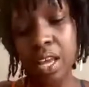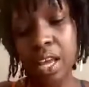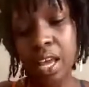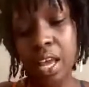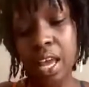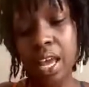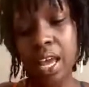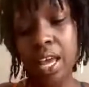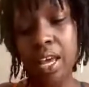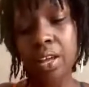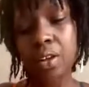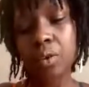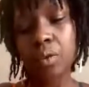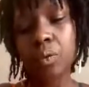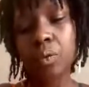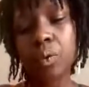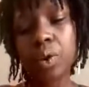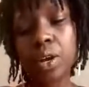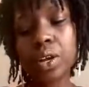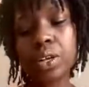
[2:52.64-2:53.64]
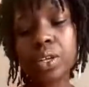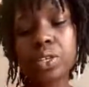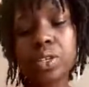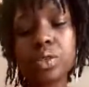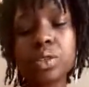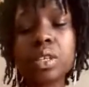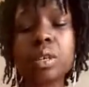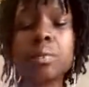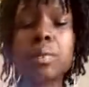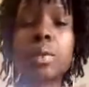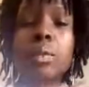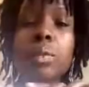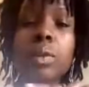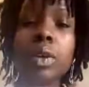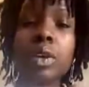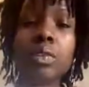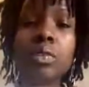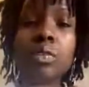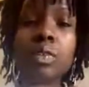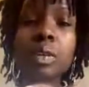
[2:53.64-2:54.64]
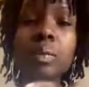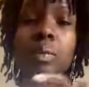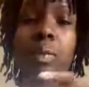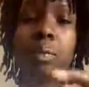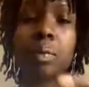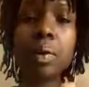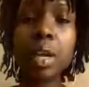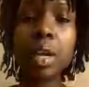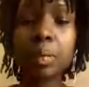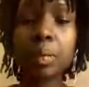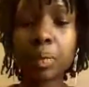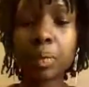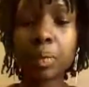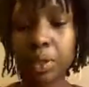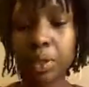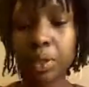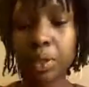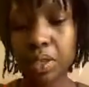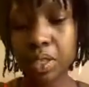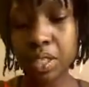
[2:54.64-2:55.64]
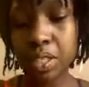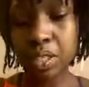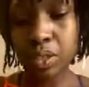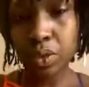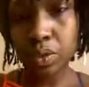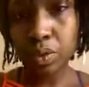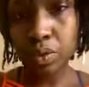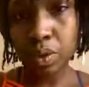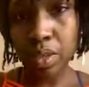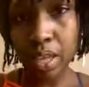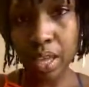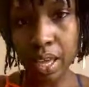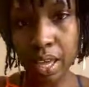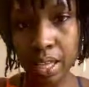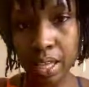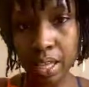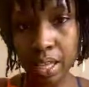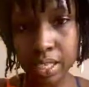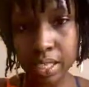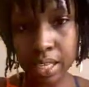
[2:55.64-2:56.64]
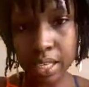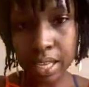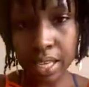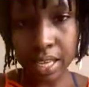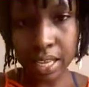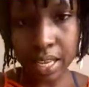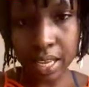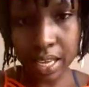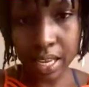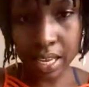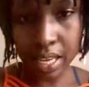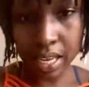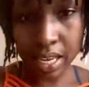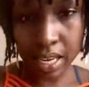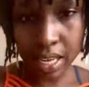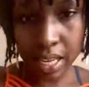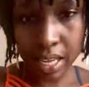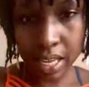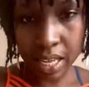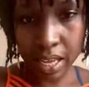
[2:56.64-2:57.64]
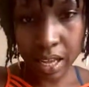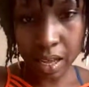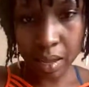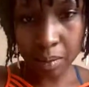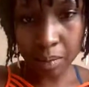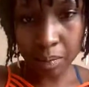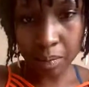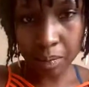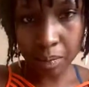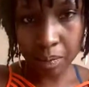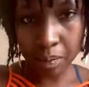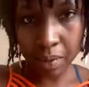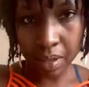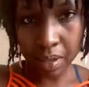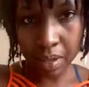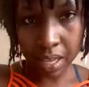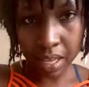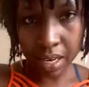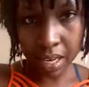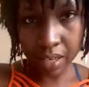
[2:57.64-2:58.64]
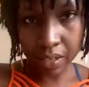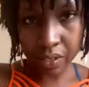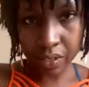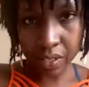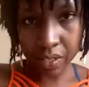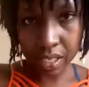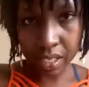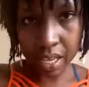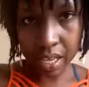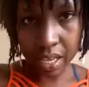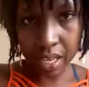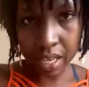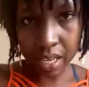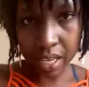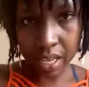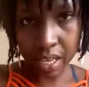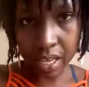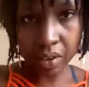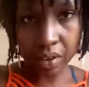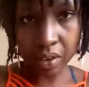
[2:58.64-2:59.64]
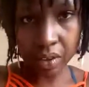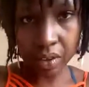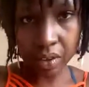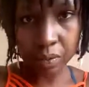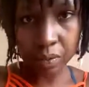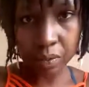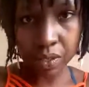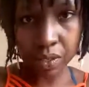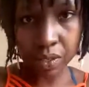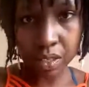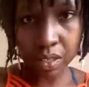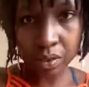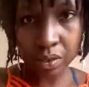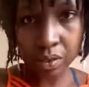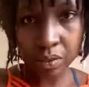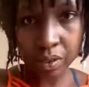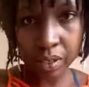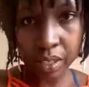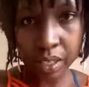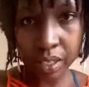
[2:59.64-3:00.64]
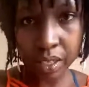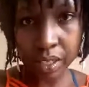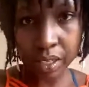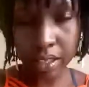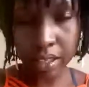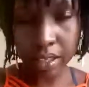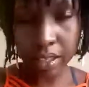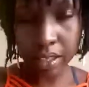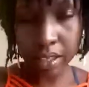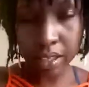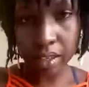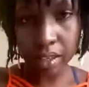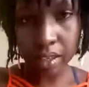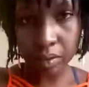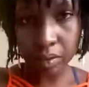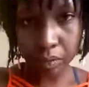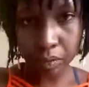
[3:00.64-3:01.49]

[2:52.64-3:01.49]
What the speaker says: And we're going to do something where you flip the paper to get an exercise. Okay, great. We're still going good. Good.